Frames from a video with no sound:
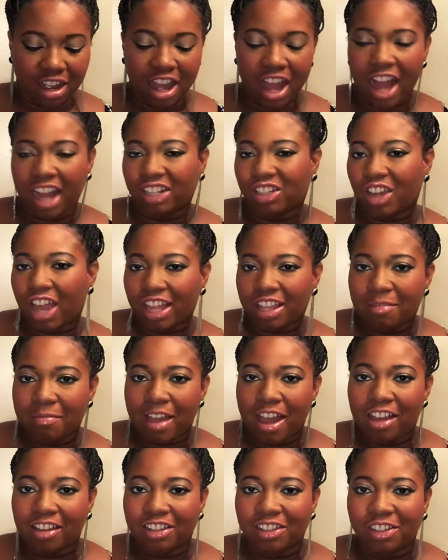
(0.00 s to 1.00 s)
I tried them
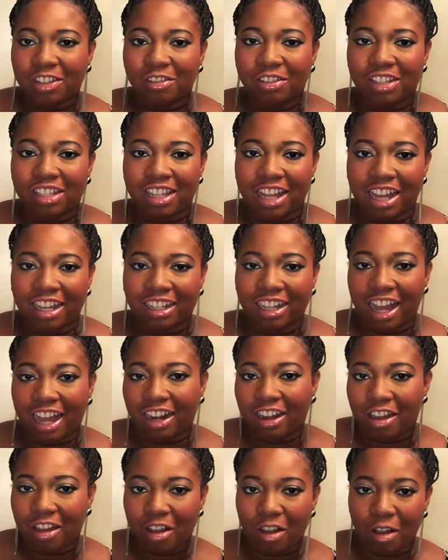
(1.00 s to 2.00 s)
out as soon as I got
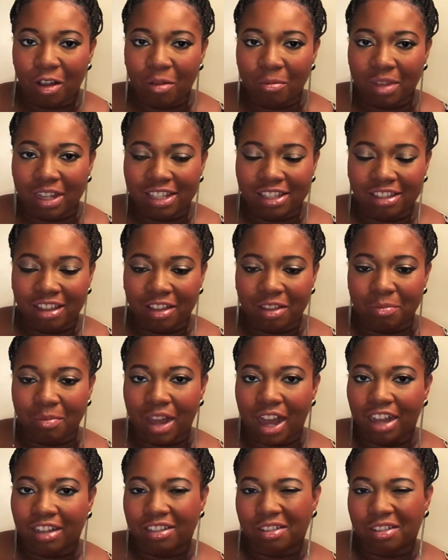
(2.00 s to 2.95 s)
home and saw the box.